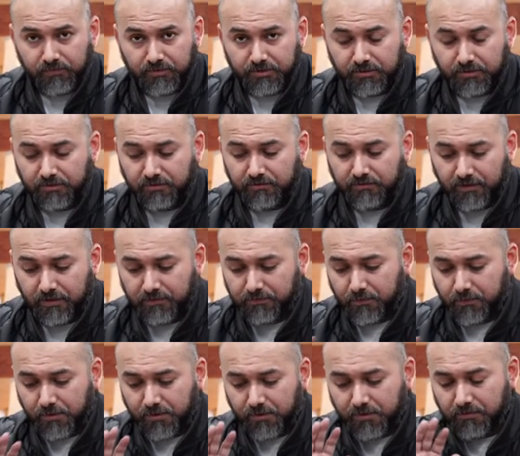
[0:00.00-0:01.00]
so
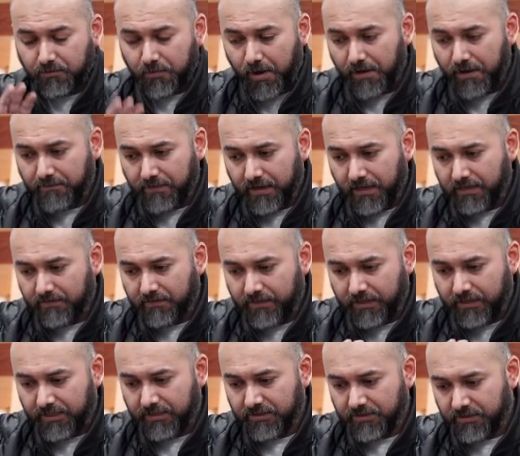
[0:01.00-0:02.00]
therefore Wi-Fi
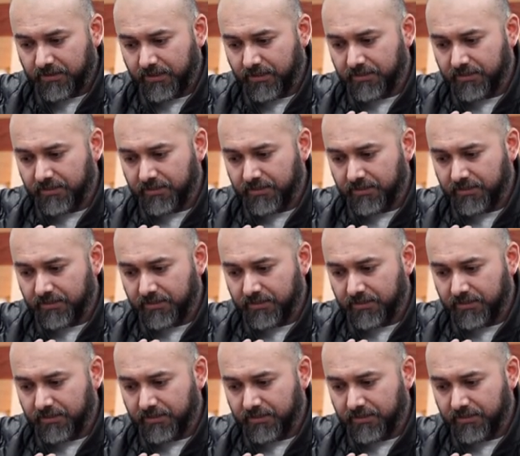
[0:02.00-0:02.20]
it is